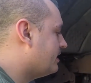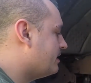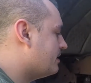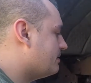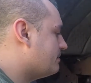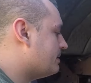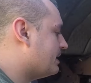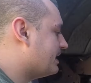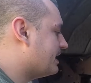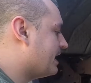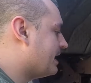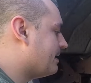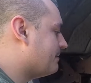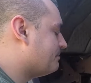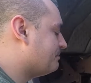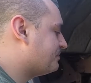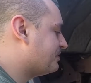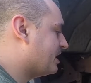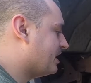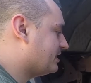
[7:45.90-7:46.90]
But
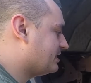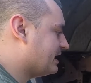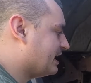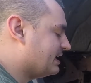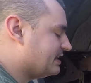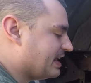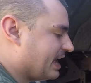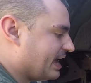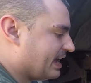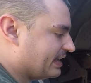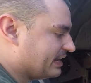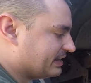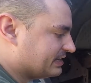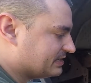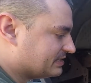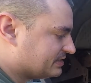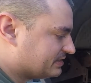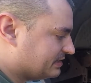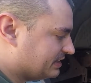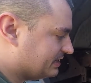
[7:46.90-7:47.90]
yeah, at the end of the day,
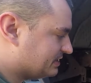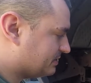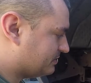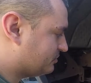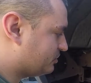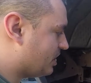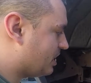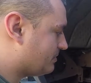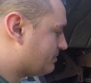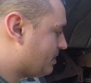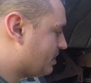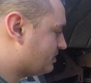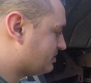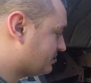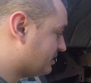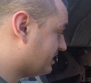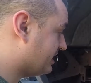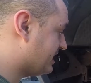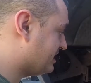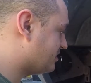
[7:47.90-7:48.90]
it's a truck part. It's
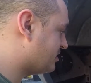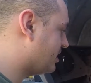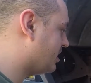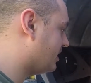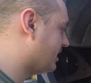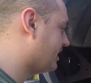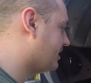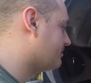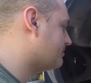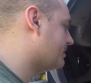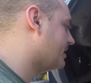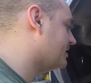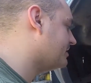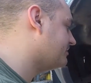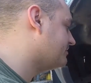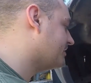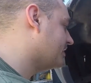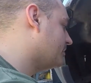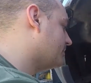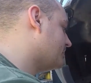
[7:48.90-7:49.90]
going to get dirty. But I
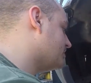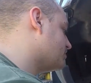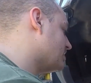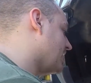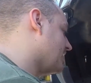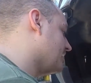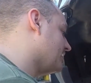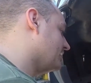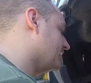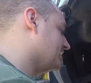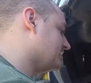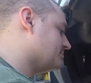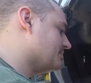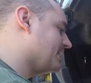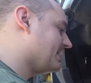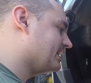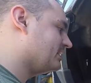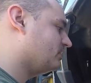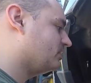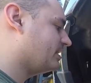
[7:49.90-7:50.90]
figure we try to at least
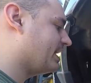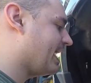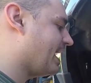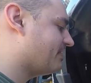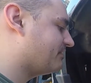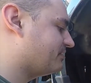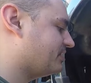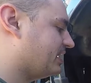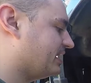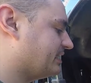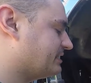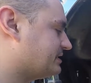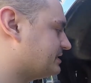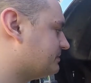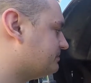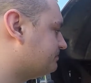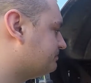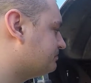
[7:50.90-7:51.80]
make it look half nice.